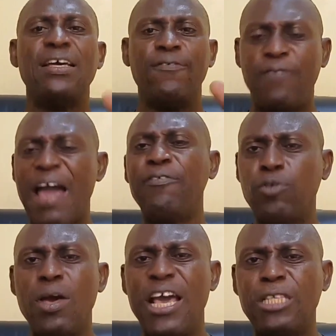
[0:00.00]
5
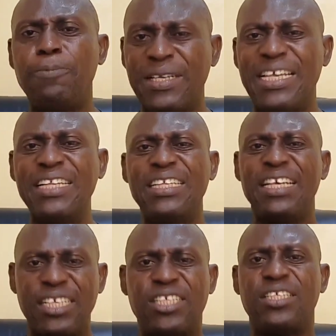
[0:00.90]
to 8%
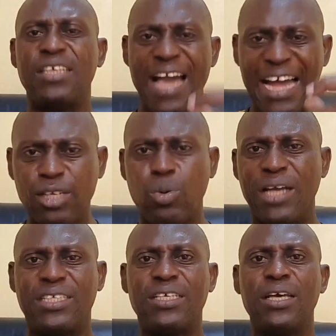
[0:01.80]
is
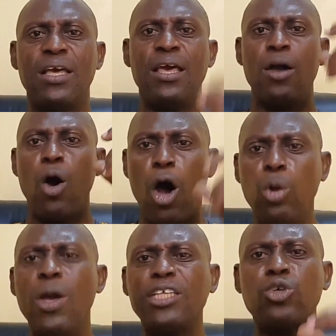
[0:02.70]
adequate.
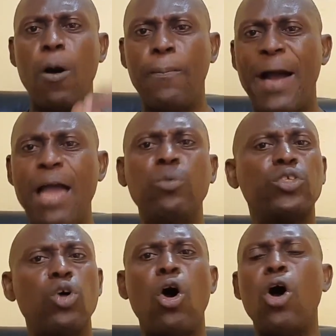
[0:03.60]
Always combine
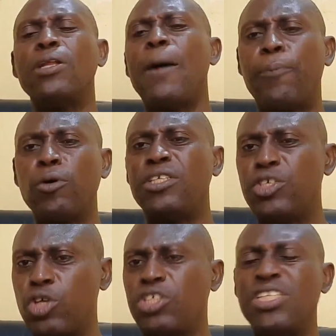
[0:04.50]
with other protein
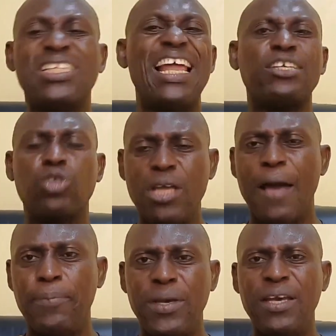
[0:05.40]
sources like
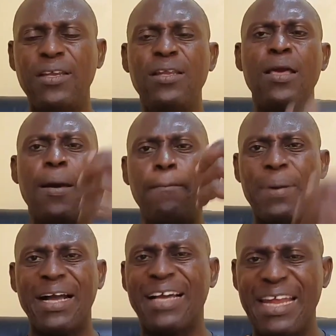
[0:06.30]
soya bean,
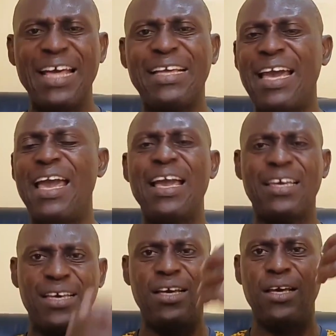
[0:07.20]
pancake
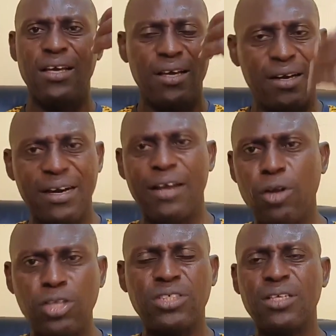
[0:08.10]
cake,
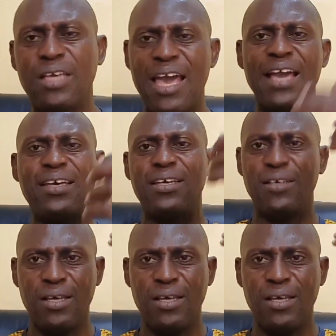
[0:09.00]
granite cake,